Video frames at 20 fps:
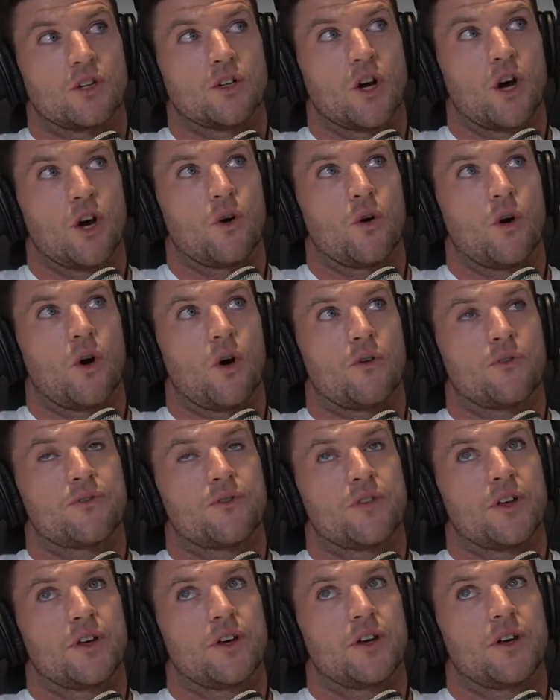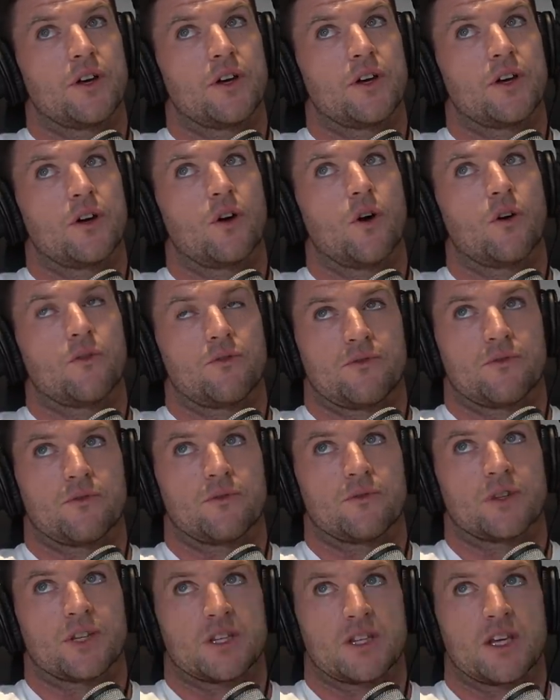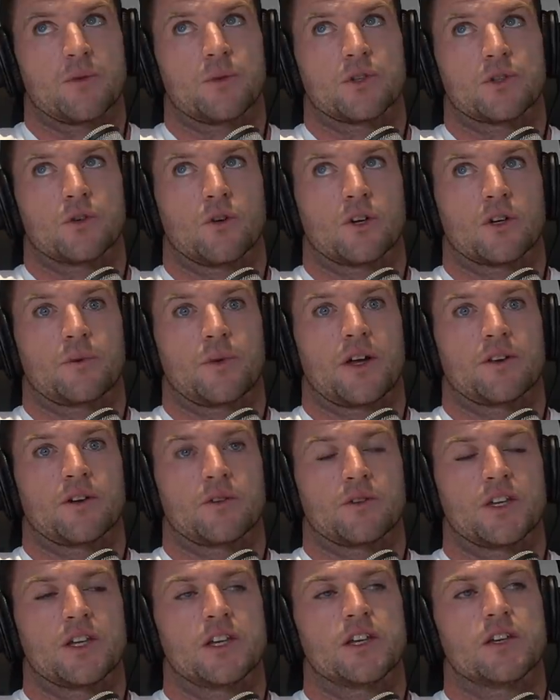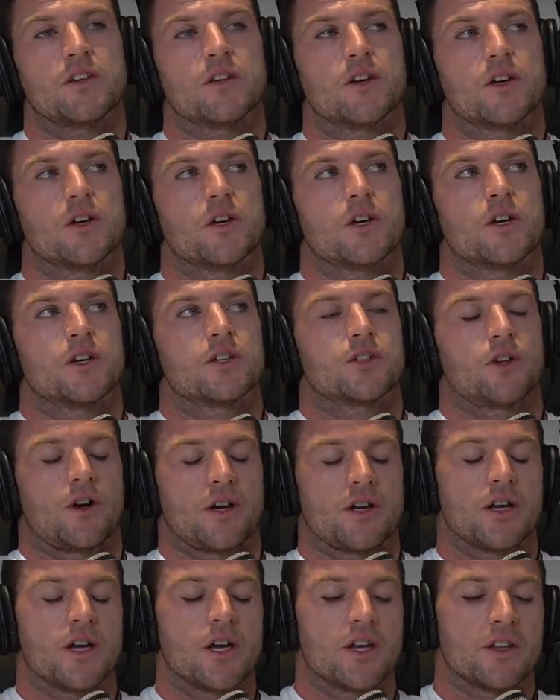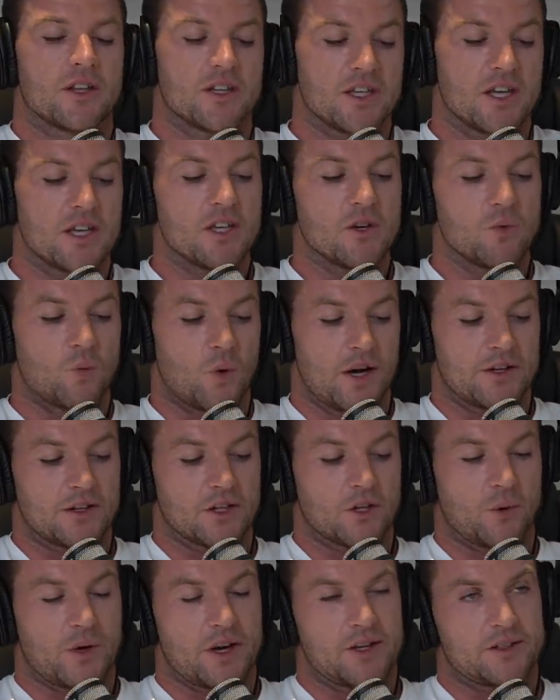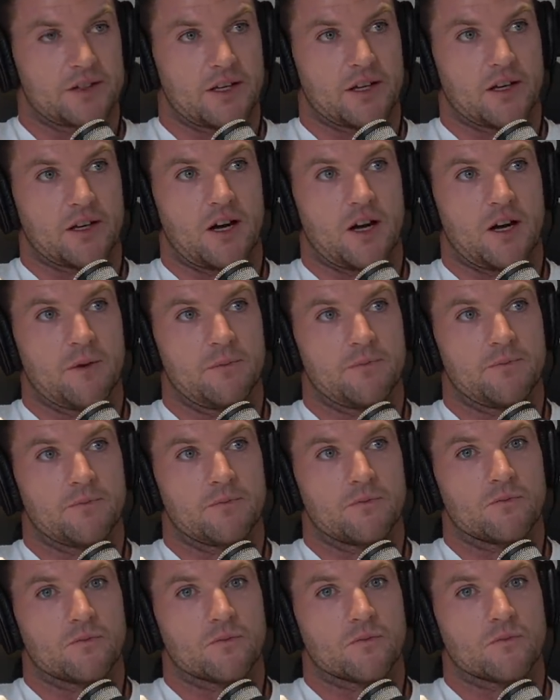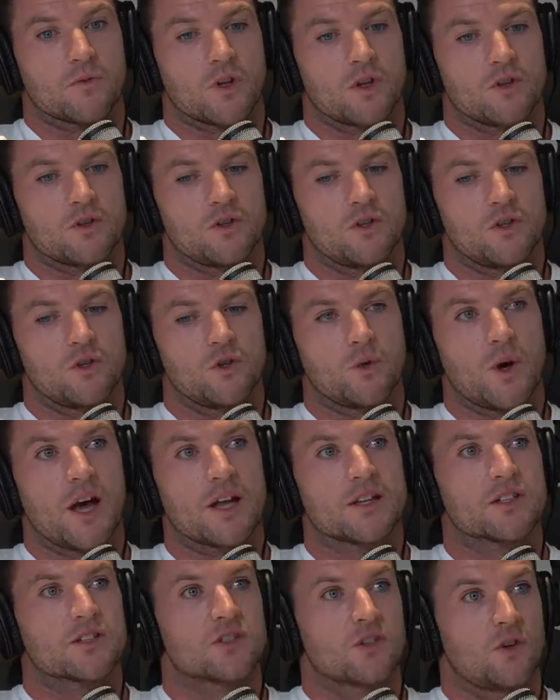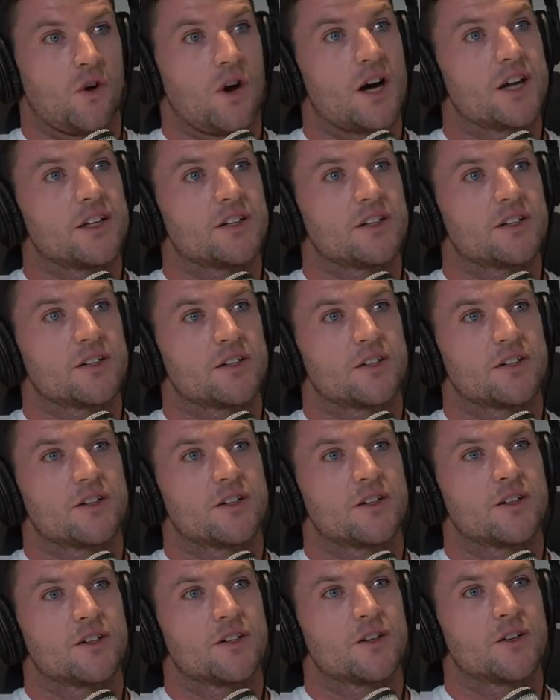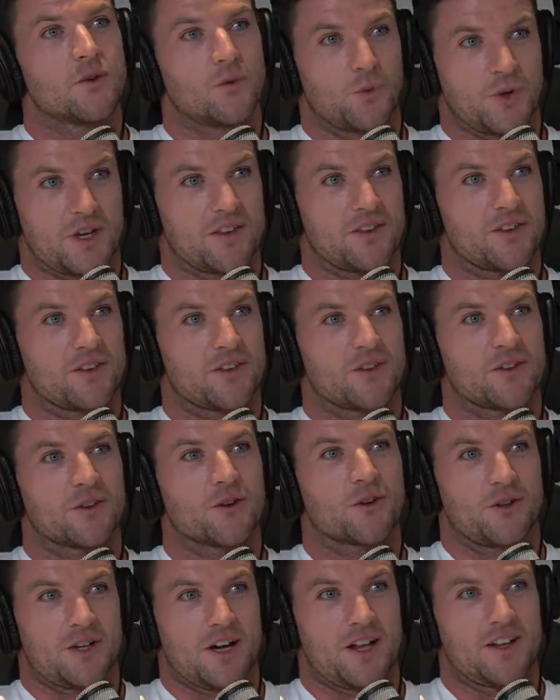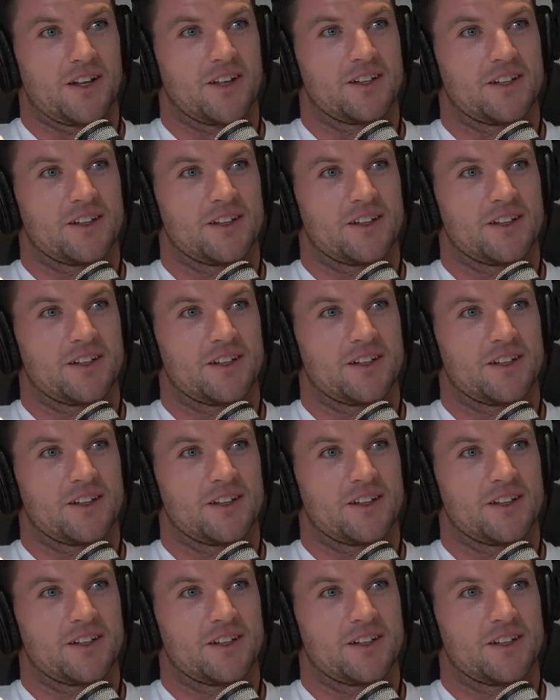No, off the year we're talking about. The year you won the Queensland Cup, you had signed with Cronulla.